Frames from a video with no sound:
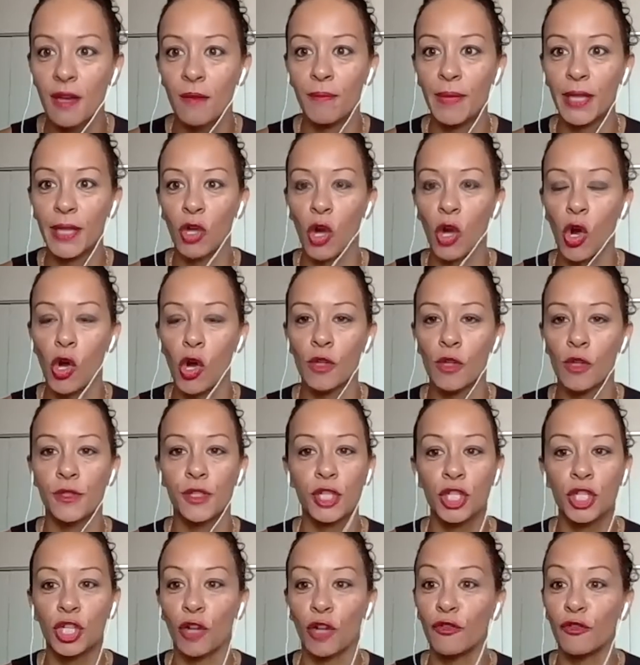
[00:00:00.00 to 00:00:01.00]
Because,
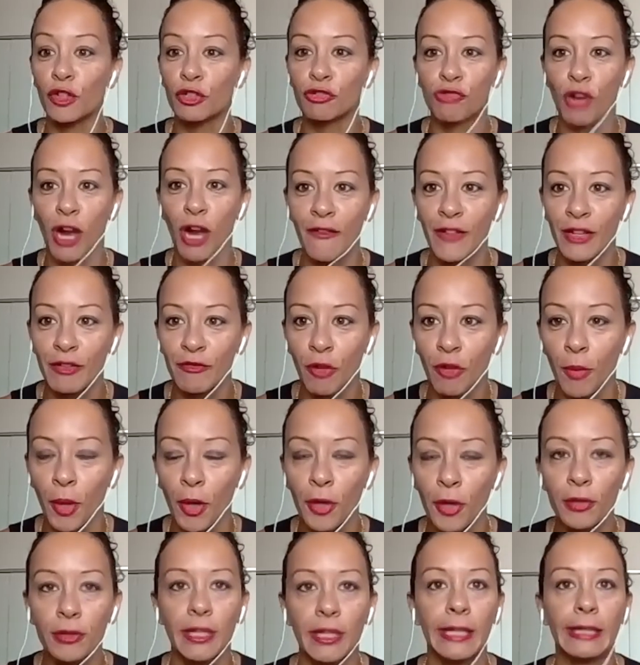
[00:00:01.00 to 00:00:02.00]
if you're driving
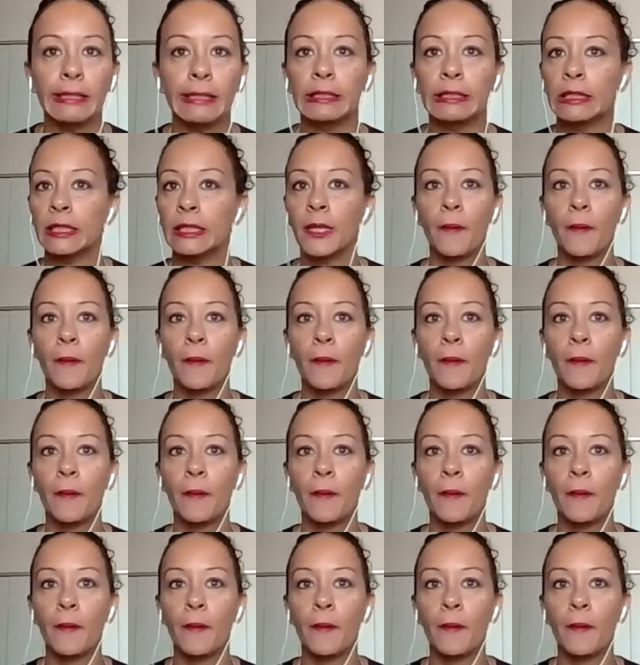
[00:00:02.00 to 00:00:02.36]
remotely,